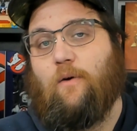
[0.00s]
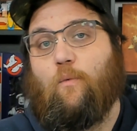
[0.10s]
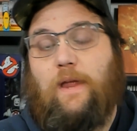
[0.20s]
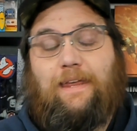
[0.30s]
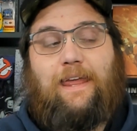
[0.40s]

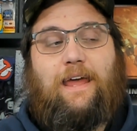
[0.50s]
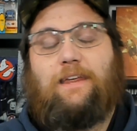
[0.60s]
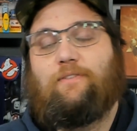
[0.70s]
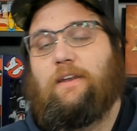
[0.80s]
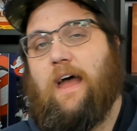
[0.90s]
We can't
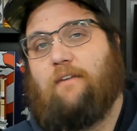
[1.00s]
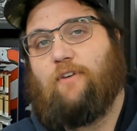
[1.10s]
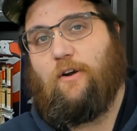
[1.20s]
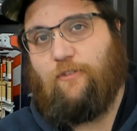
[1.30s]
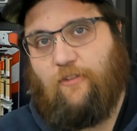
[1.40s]
even have
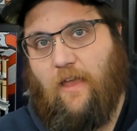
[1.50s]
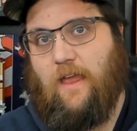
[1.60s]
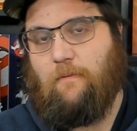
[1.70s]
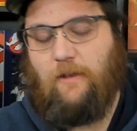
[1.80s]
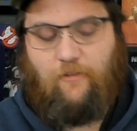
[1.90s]
our
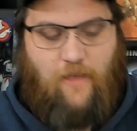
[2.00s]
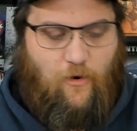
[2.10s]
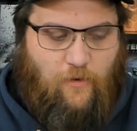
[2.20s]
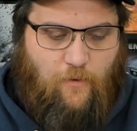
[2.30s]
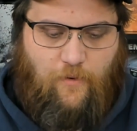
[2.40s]
say, because not
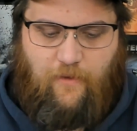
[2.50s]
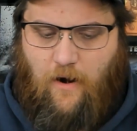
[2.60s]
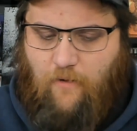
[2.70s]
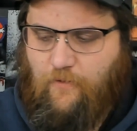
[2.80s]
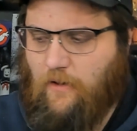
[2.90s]
only will the,
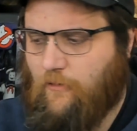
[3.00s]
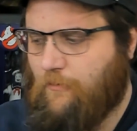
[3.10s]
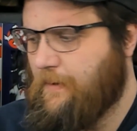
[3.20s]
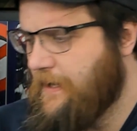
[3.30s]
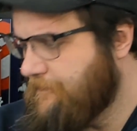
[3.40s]
our
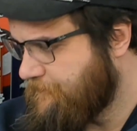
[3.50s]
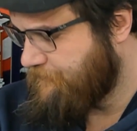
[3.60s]
videos be